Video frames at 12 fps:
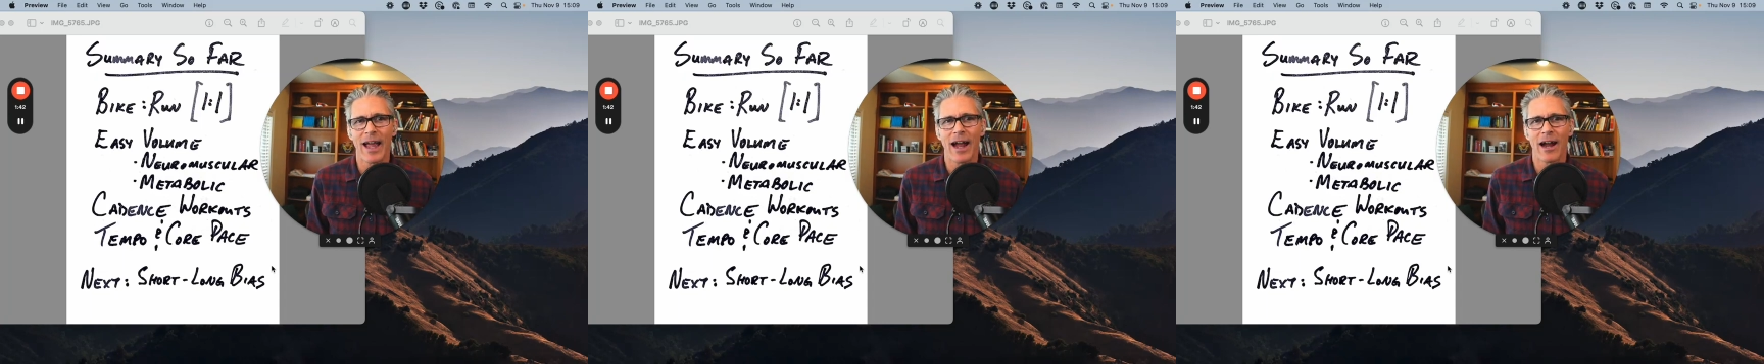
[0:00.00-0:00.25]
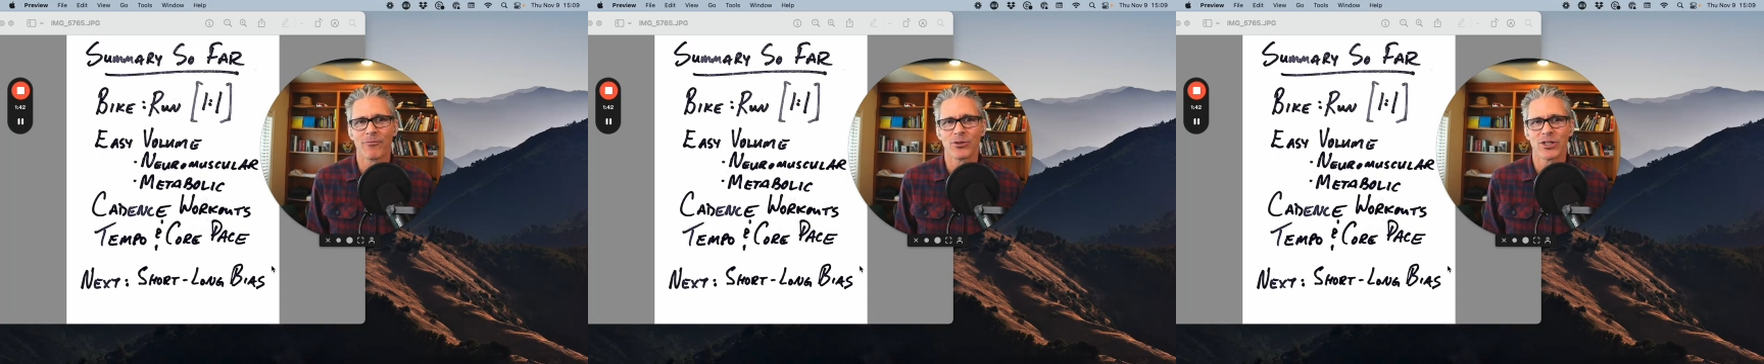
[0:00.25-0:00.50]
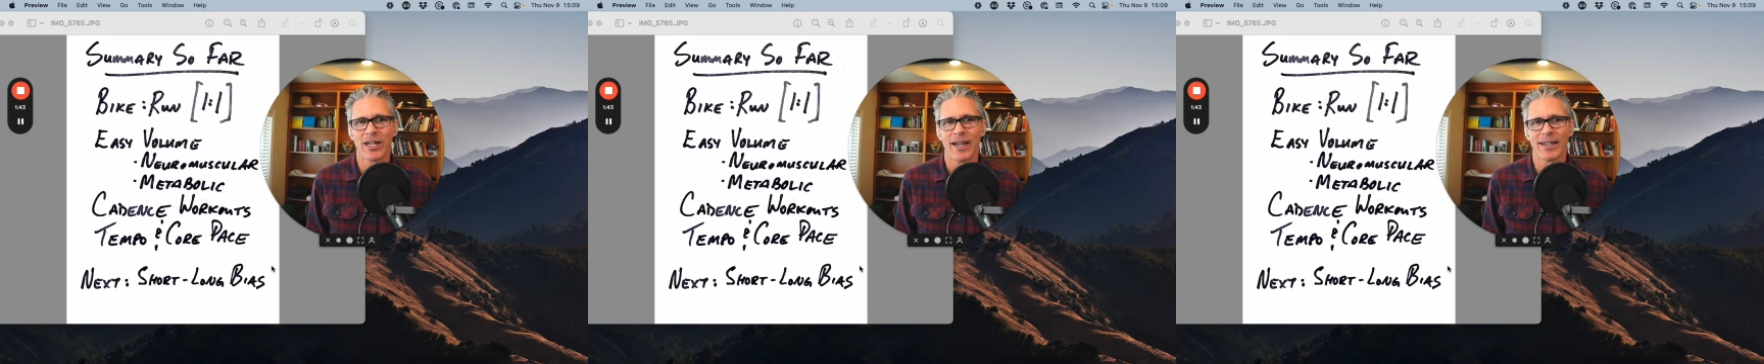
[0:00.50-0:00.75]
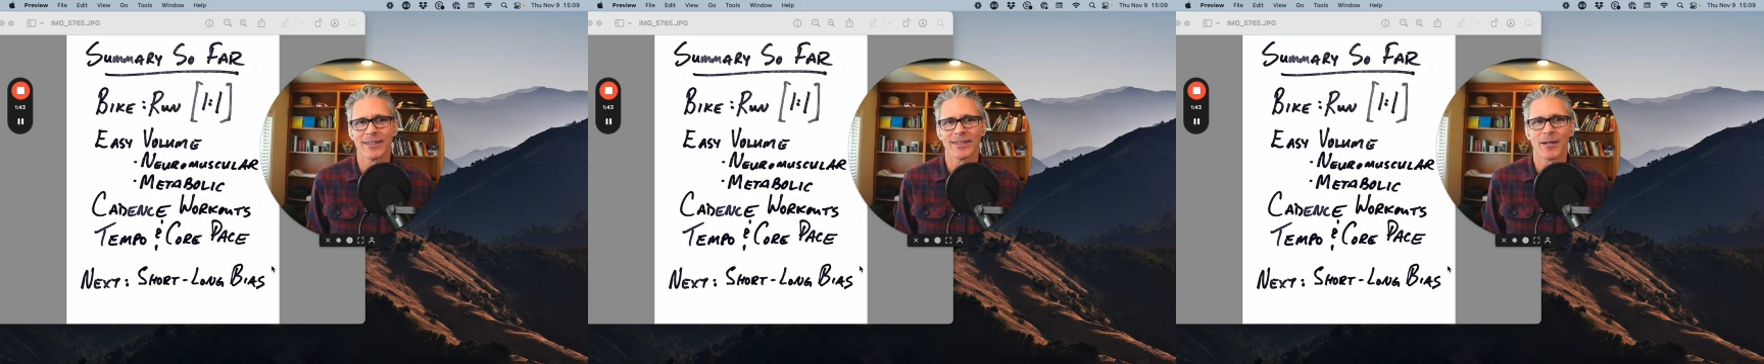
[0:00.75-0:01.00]
average
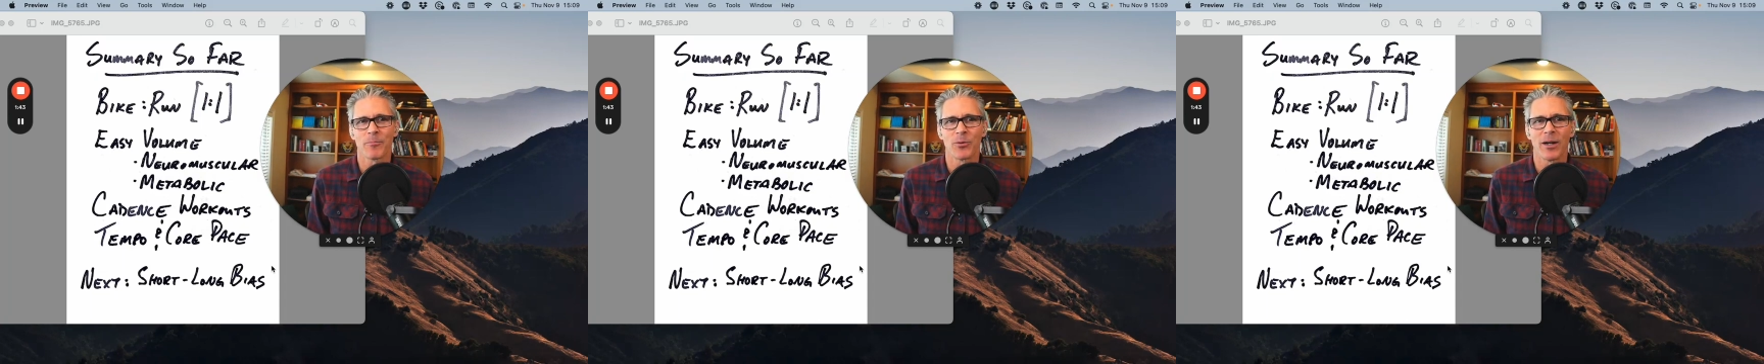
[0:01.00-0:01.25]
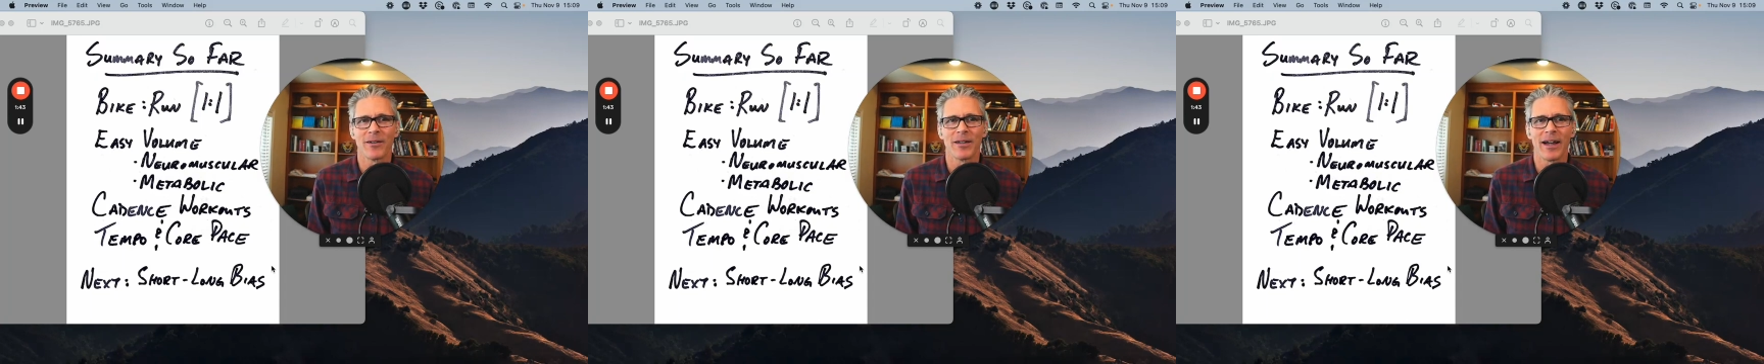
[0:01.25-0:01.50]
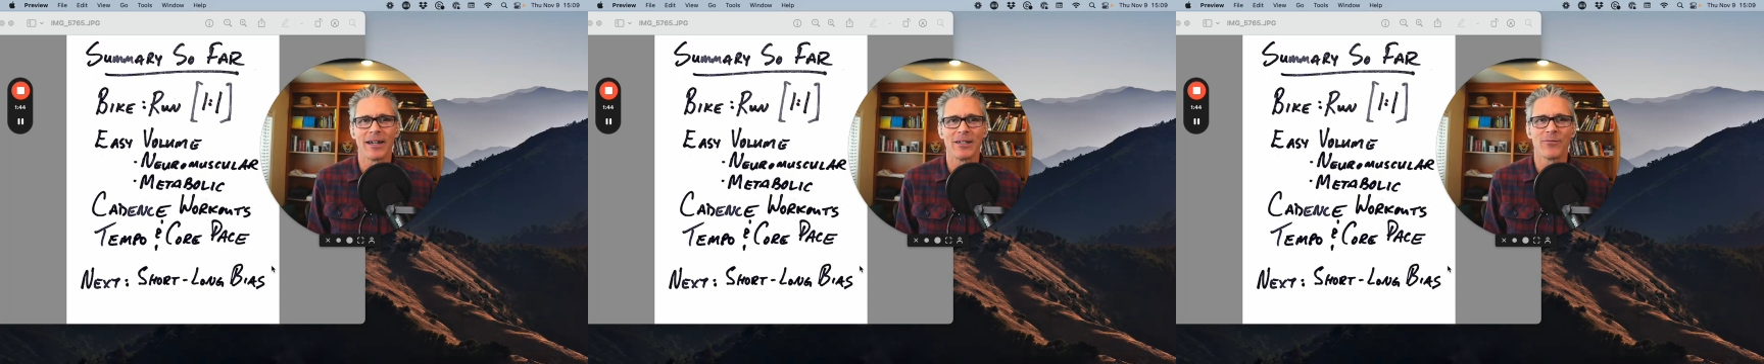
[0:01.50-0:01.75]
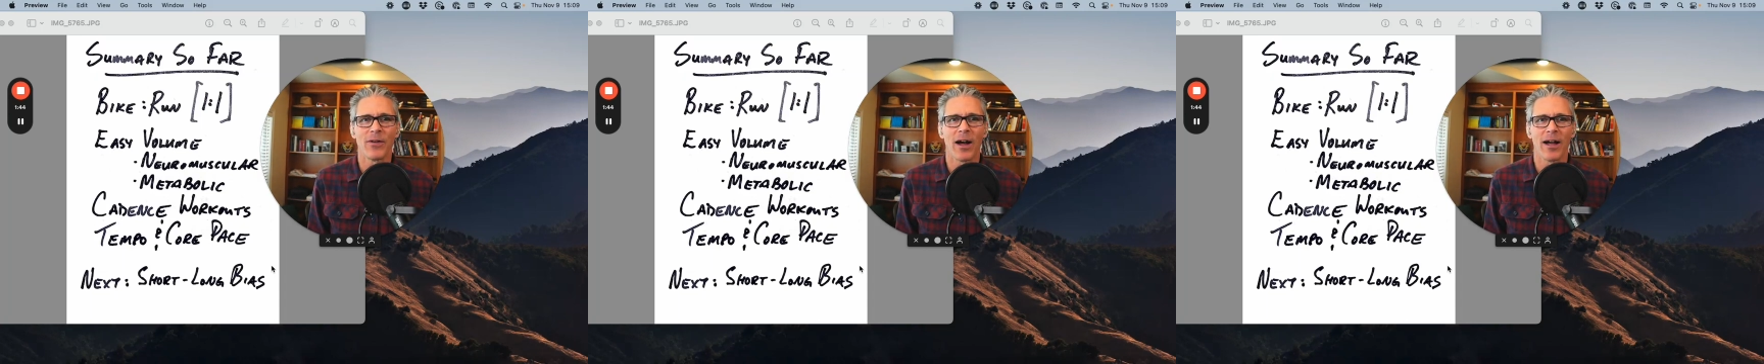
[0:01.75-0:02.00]
cadence up around
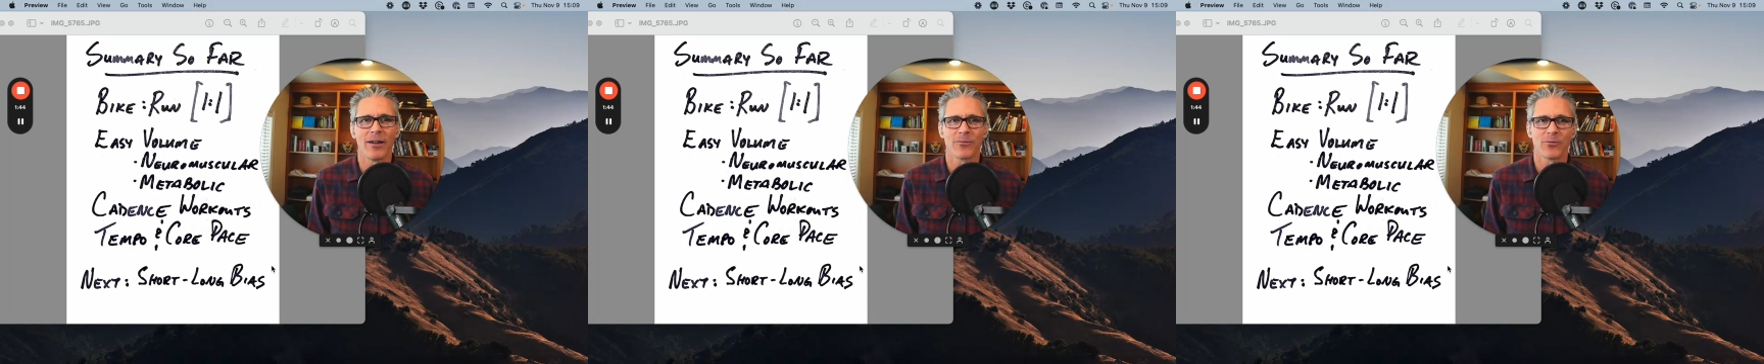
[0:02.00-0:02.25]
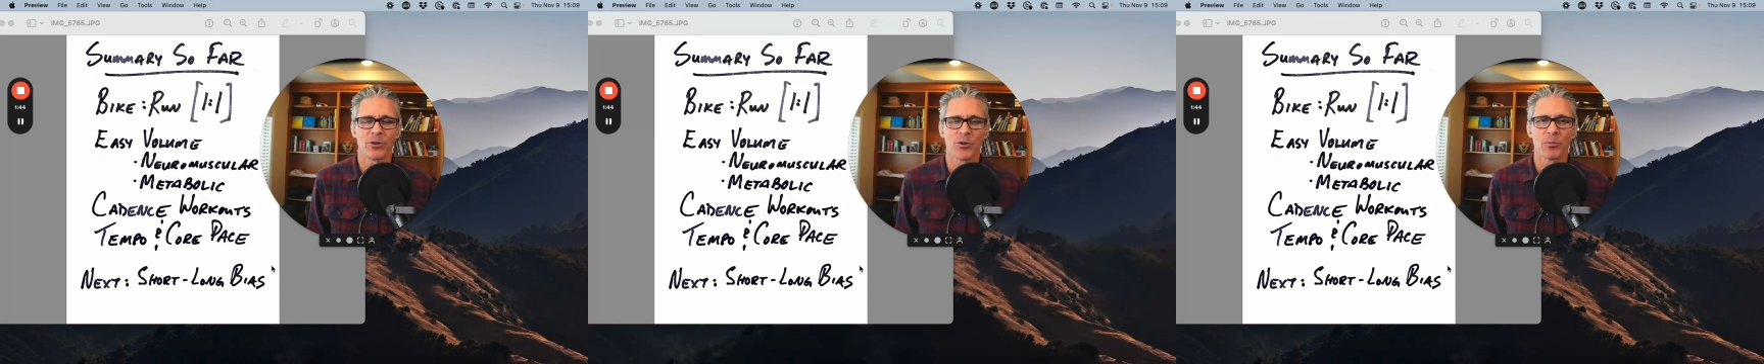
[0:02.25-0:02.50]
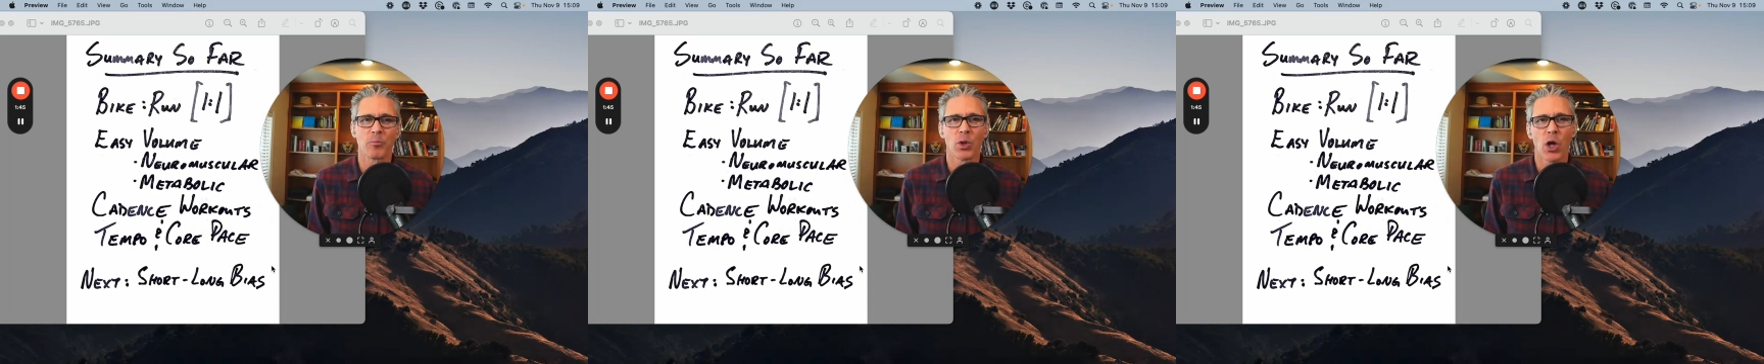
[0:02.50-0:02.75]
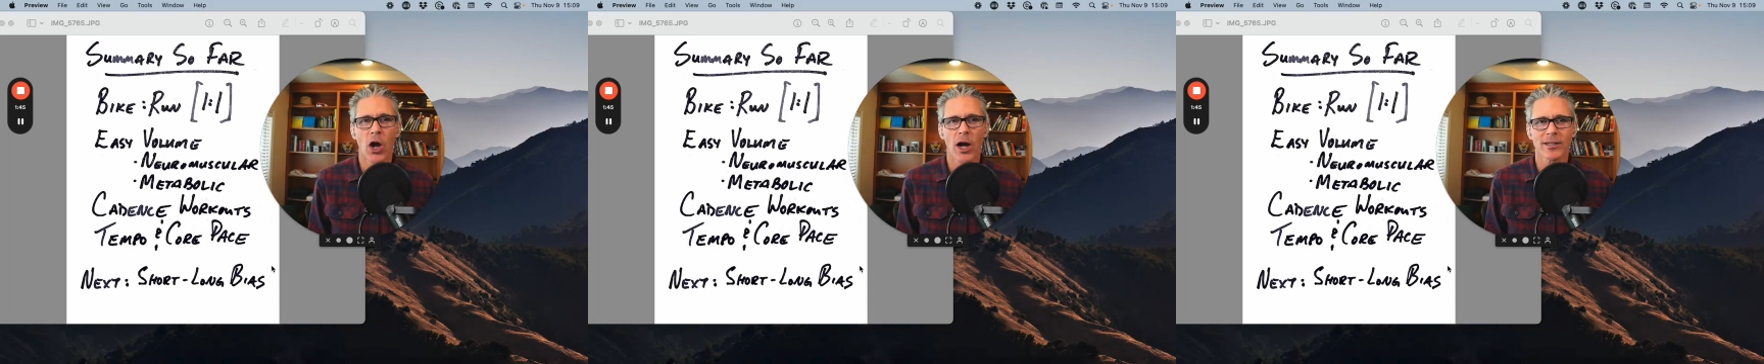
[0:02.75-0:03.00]
95 for either
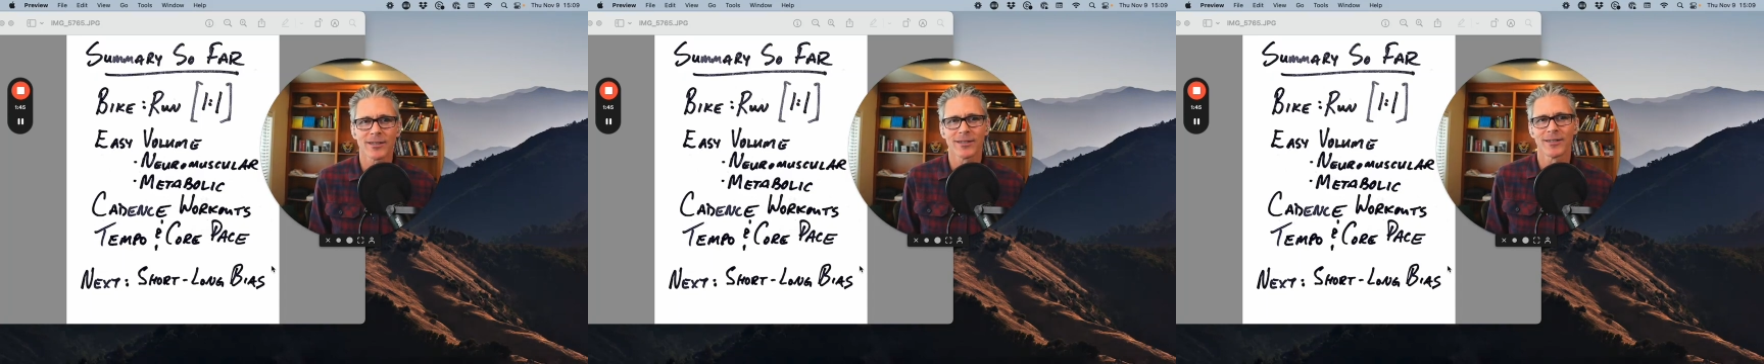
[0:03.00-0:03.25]
blocks